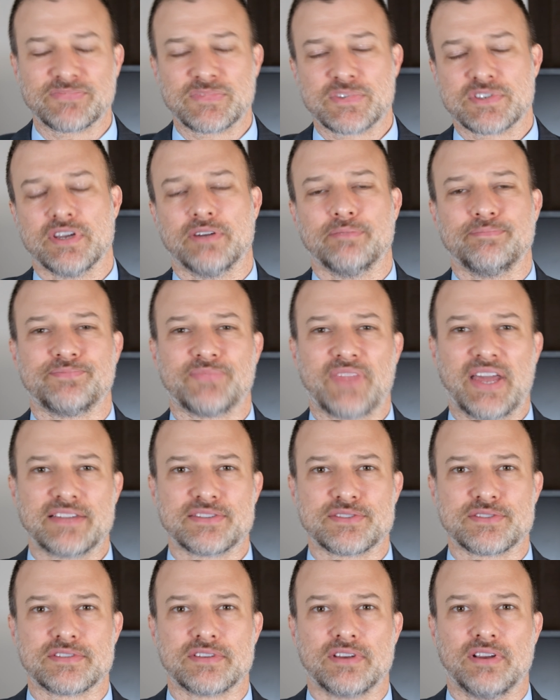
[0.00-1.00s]
So
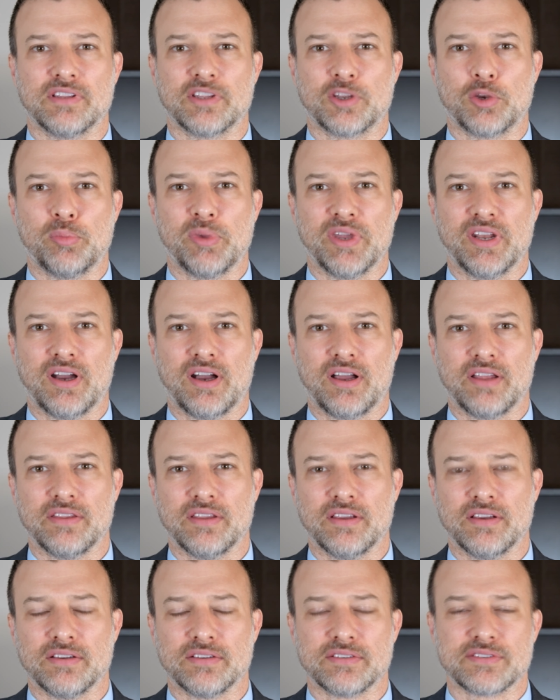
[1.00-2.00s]
that's a little bit on
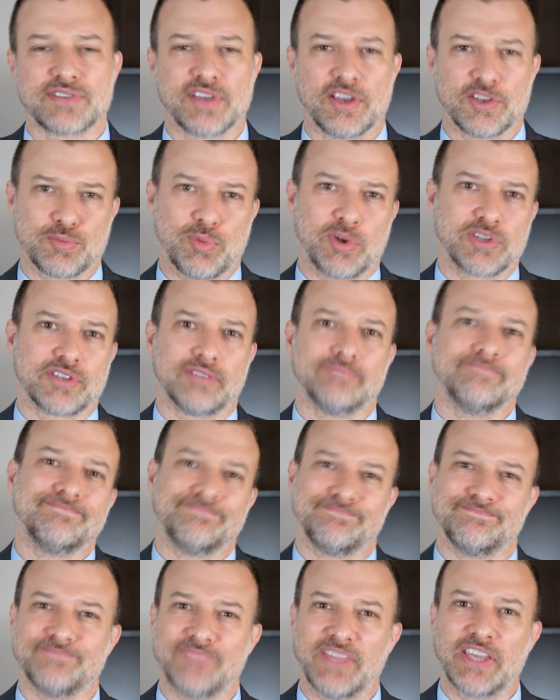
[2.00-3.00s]
the sales budget.
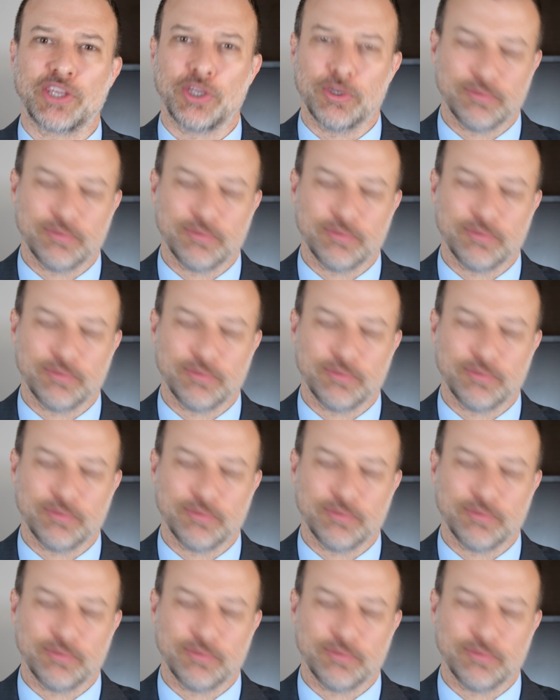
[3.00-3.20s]
Thank you.